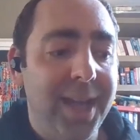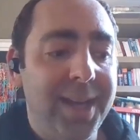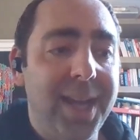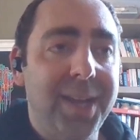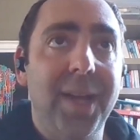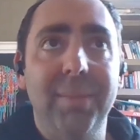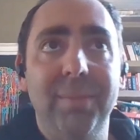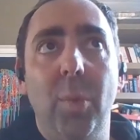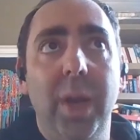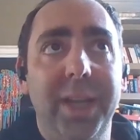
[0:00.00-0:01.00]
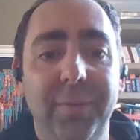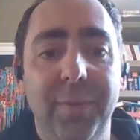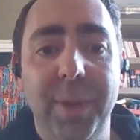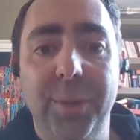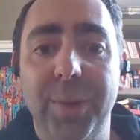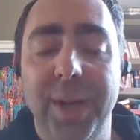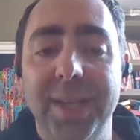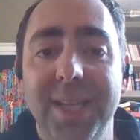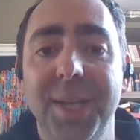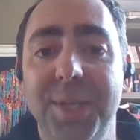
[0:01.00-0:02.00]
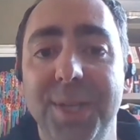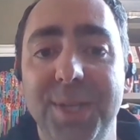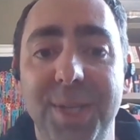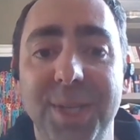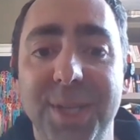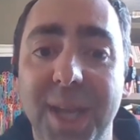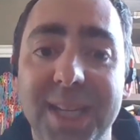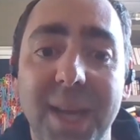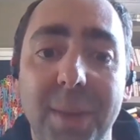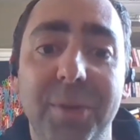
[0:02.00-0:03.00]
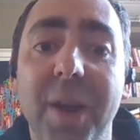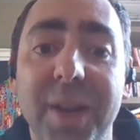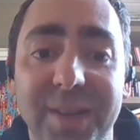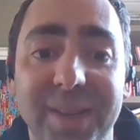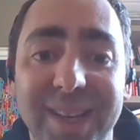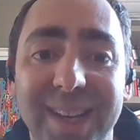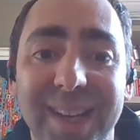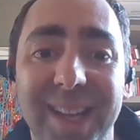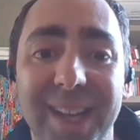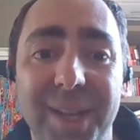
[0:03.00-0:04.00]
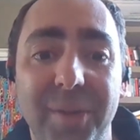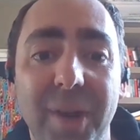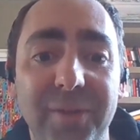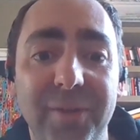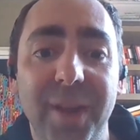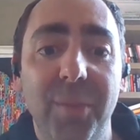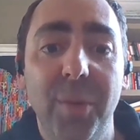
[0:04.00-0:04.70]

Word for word: and then um, working for big organisations, you decide to set up your own your own firm.